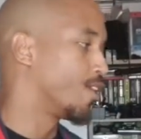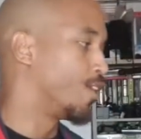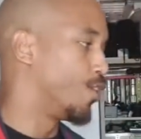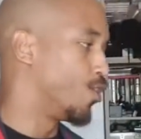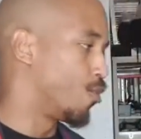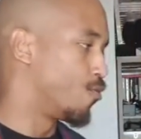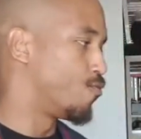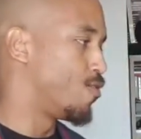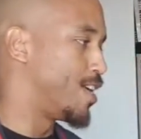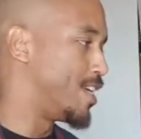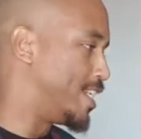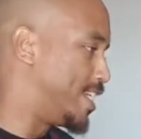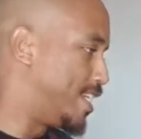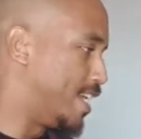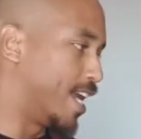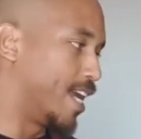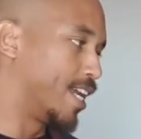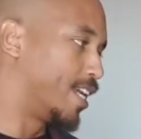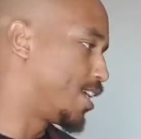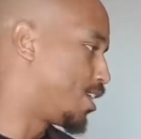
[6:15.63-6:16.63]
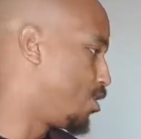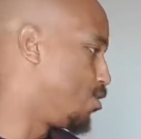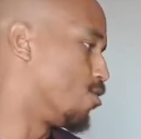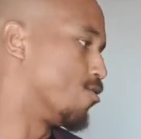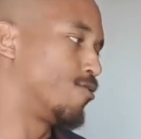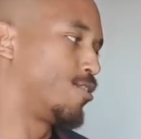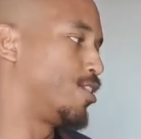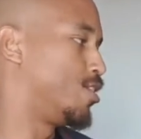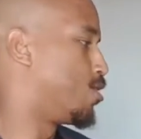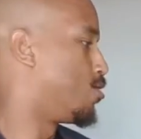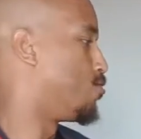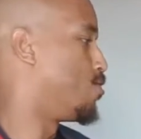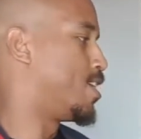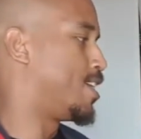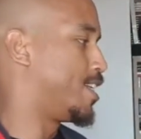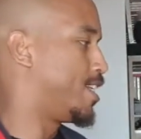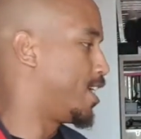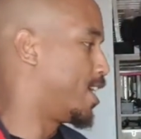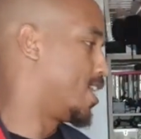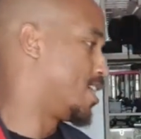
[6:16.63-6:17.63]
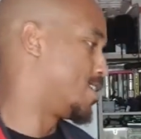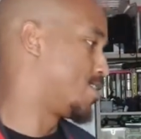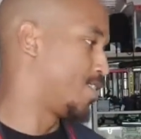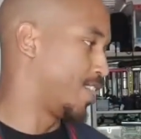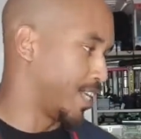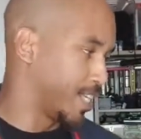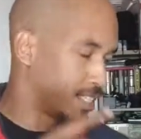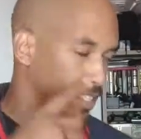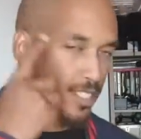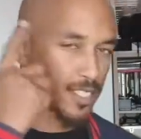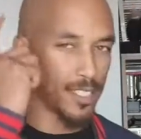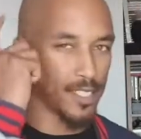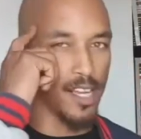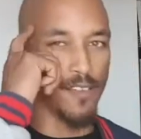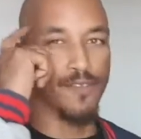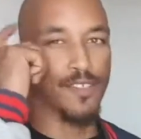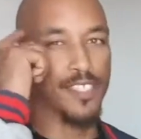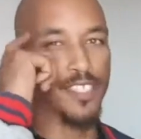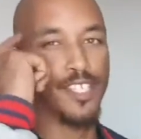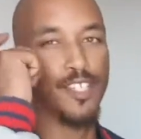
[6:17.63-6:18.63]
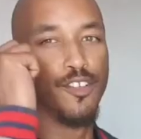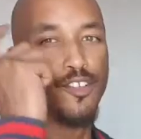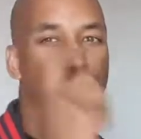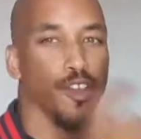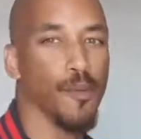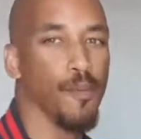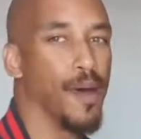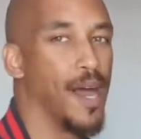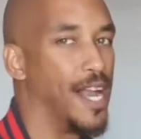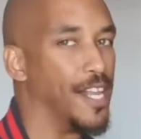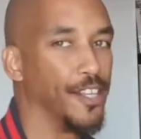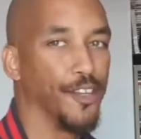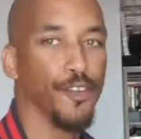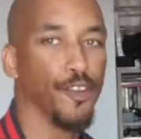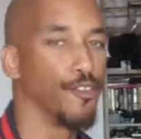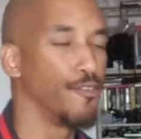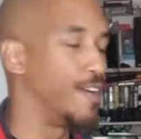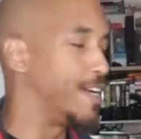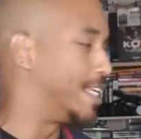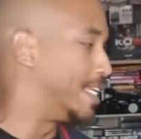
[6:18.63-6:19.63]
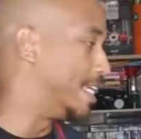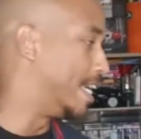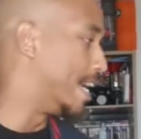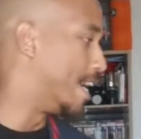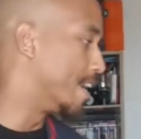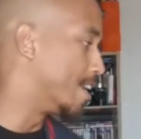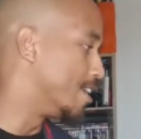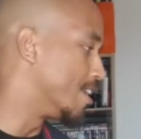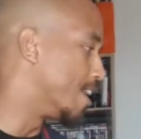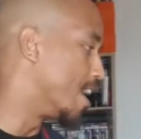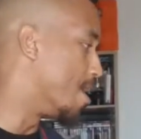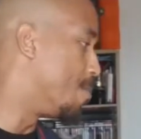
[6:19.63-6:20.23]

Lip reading: You're not ready yet. You're not ready yet. I think stuff is still on your mind. You're not ready yet. You